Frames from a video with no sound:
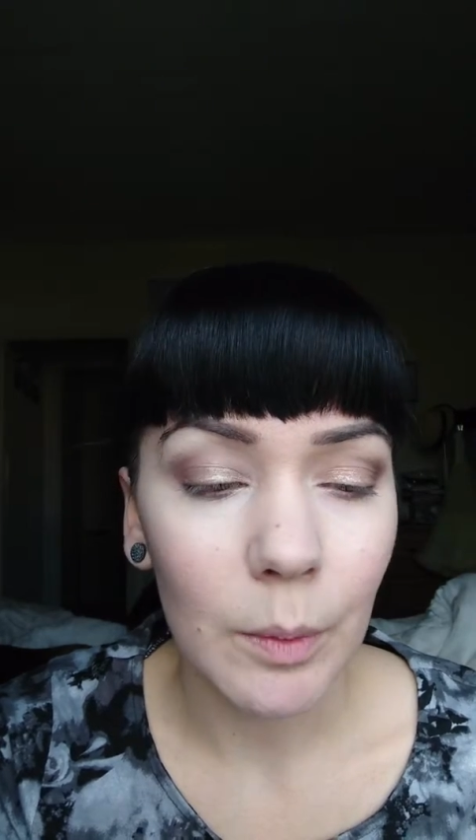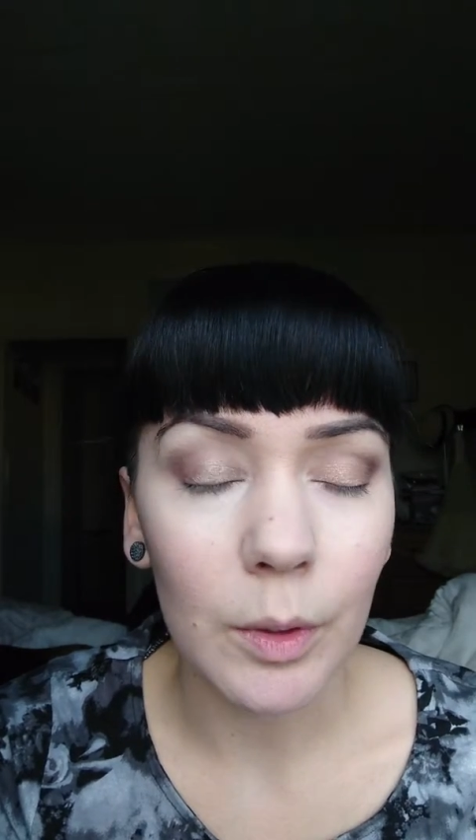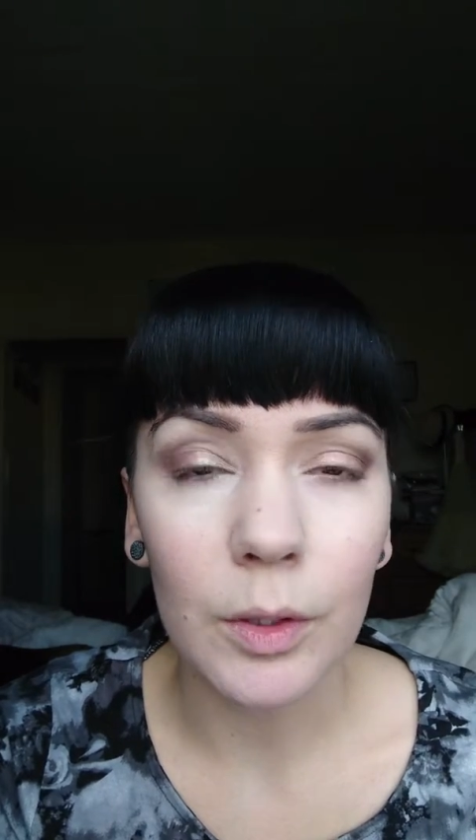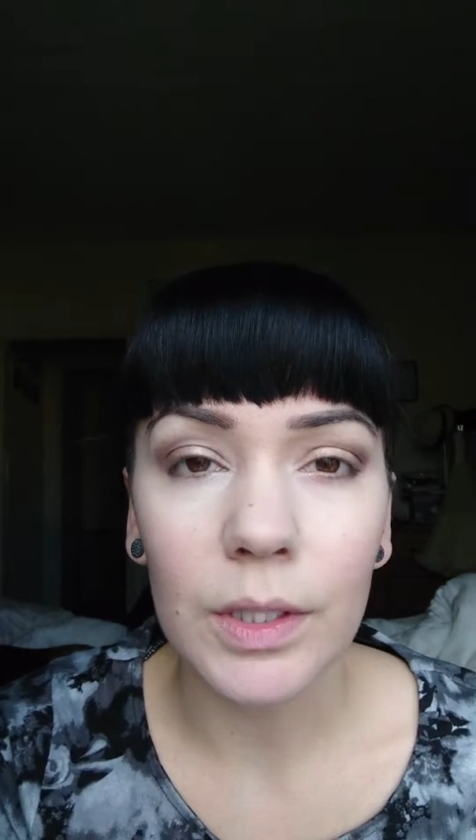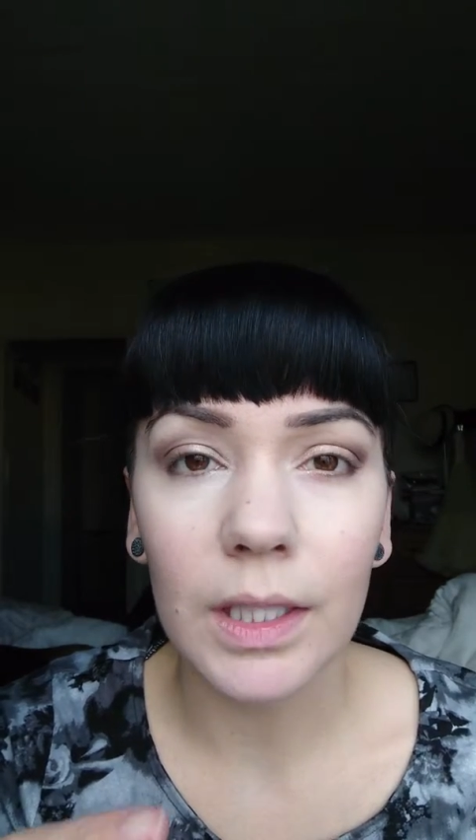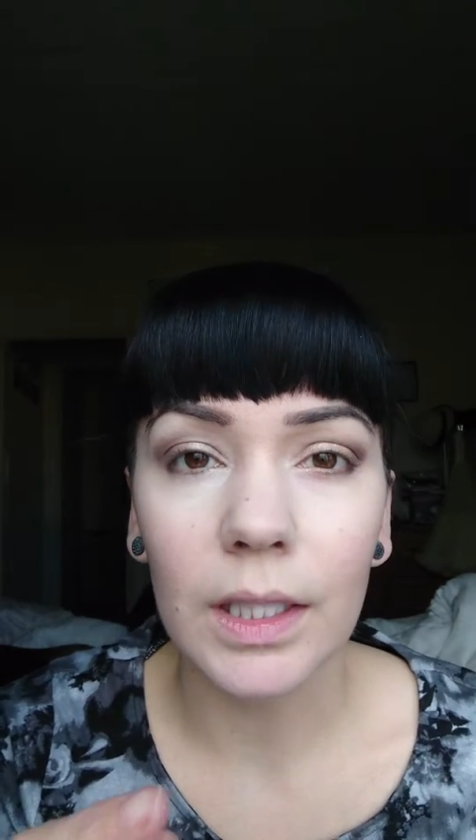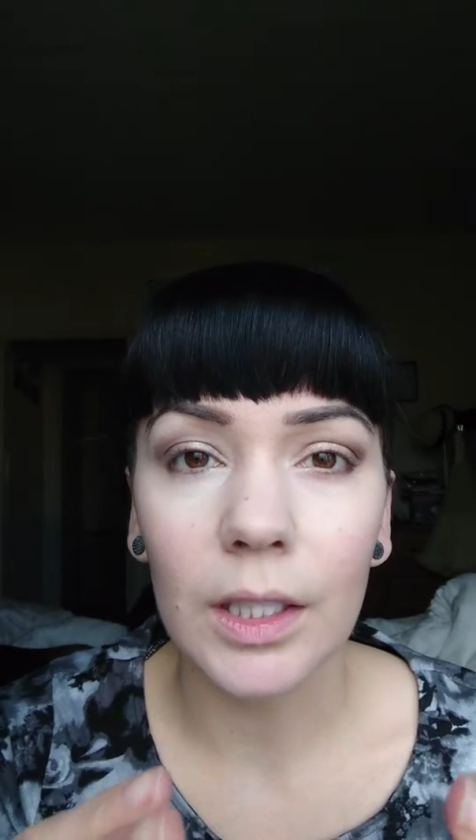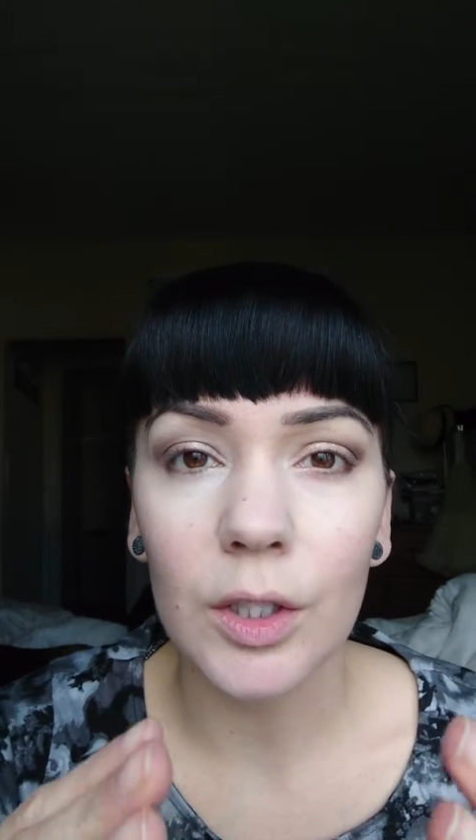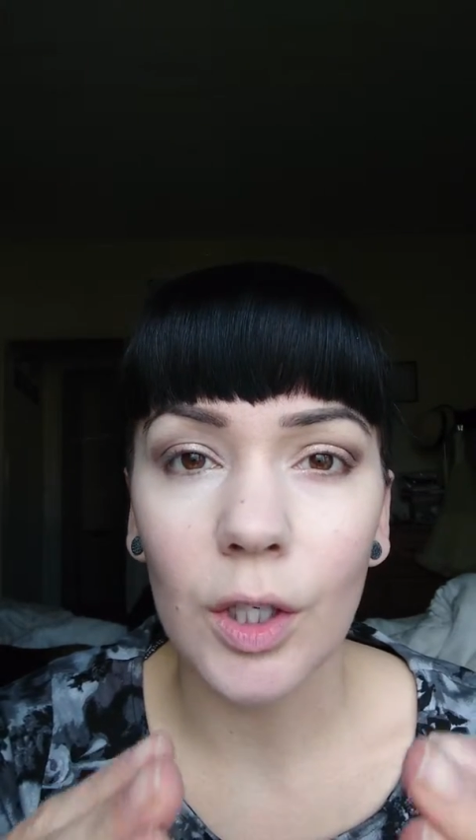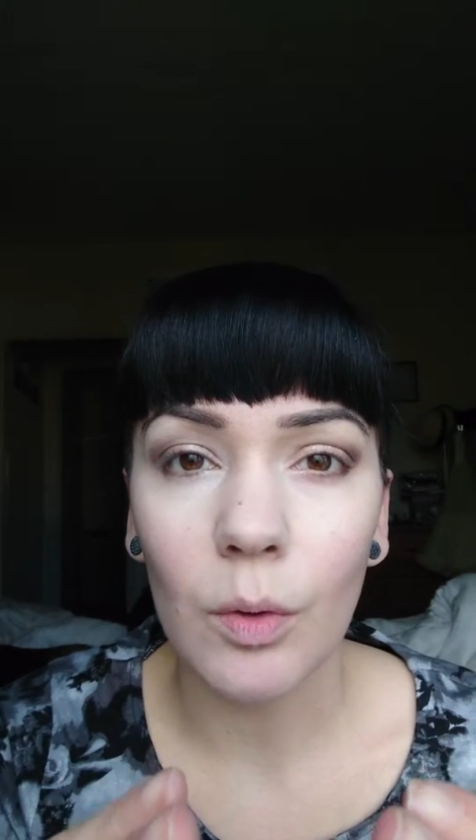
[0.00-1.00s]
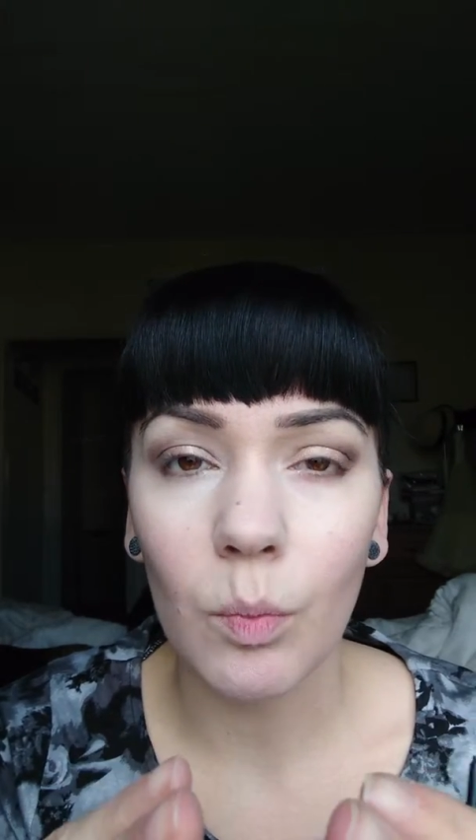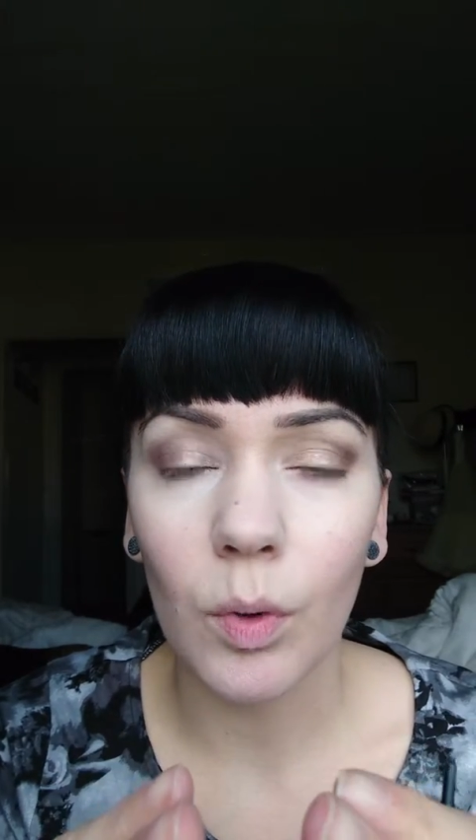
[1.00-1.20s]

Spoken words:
because you don't